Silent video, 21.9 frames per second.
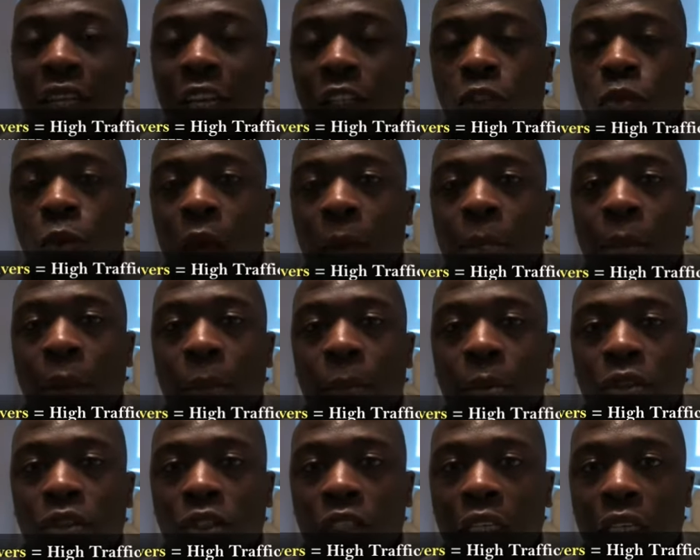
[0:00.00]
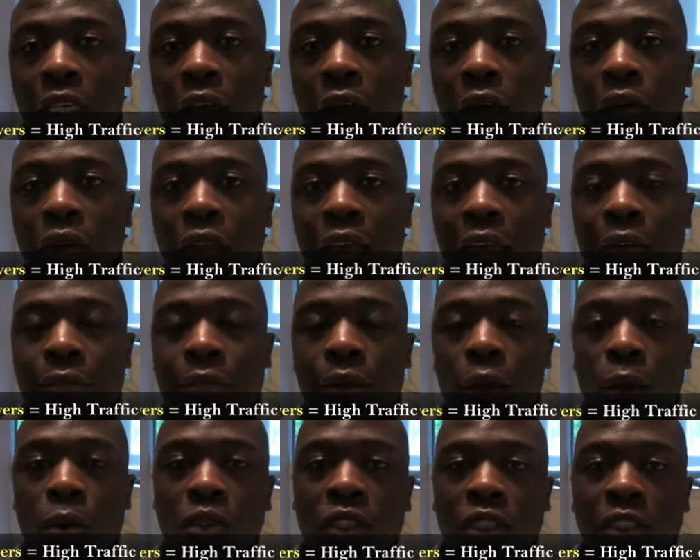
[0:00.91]
That's why people seek out life
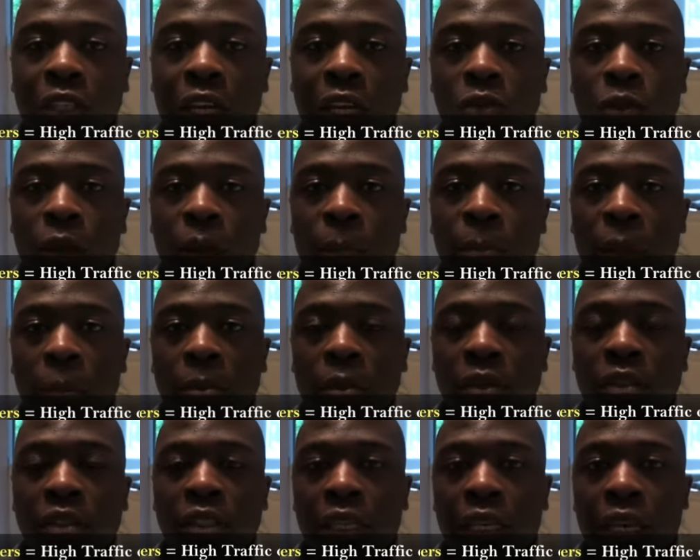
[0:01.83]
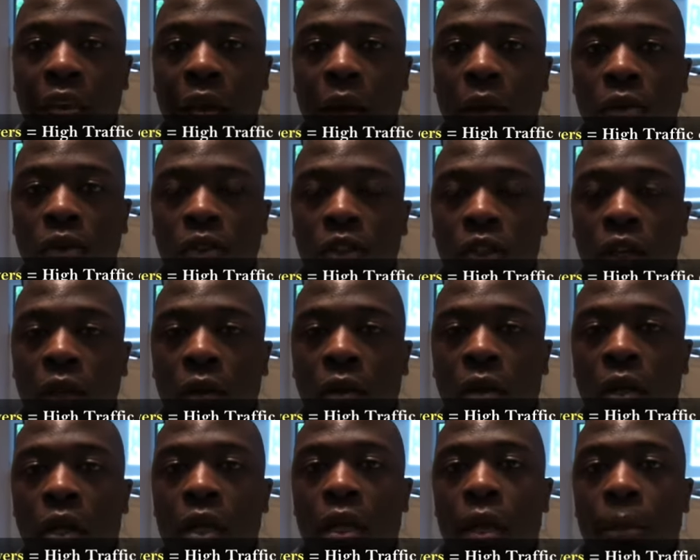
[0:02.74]
coaches. That's why people seek out,
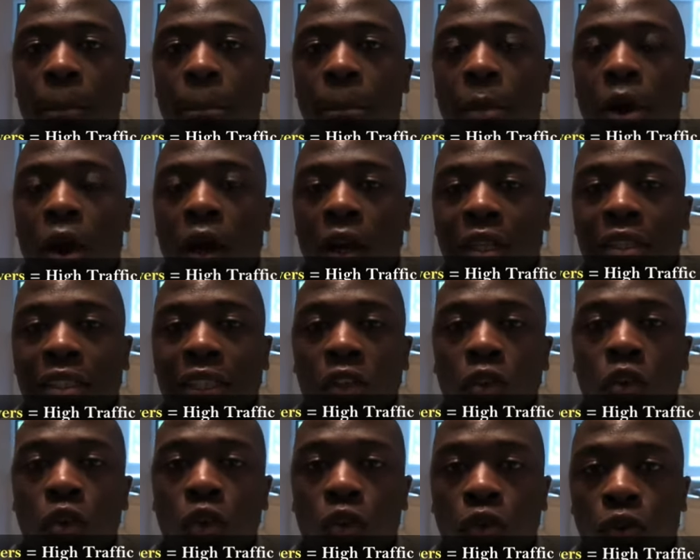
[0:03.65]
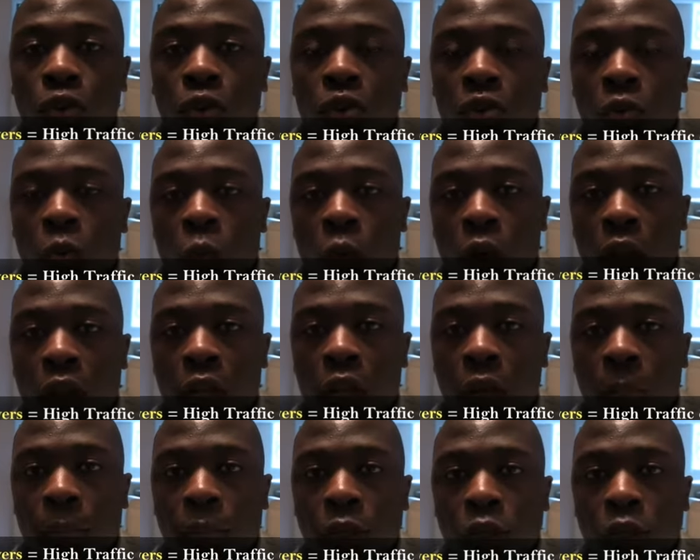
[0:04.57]
marketing gurus and whatnot,